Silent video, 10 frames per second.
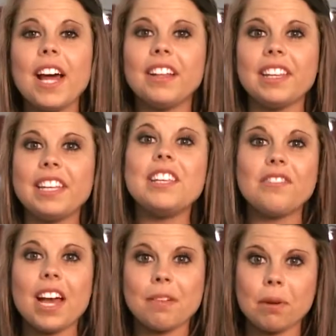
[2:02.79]
Finally,
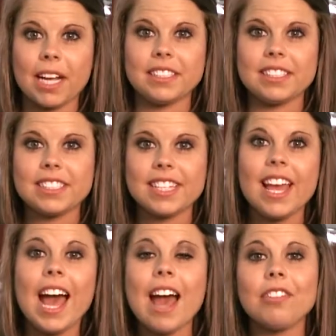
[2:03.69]
you've got to practice.
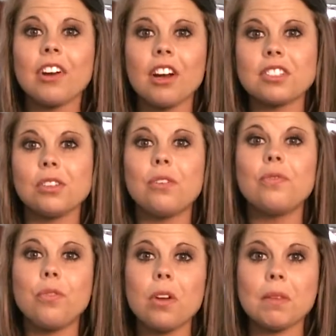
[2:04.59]
Have a rehearsal
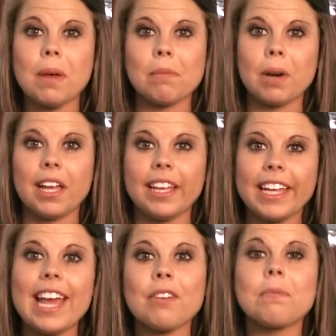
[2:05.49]
for the pep
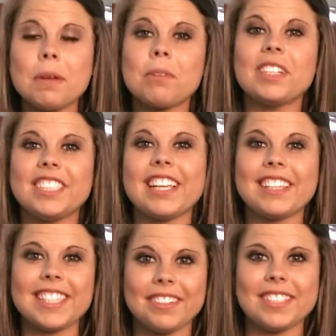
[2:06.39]
rally, and remember to
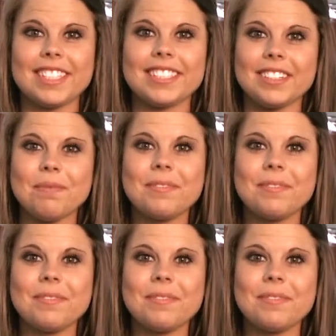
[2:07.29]
check the sound system.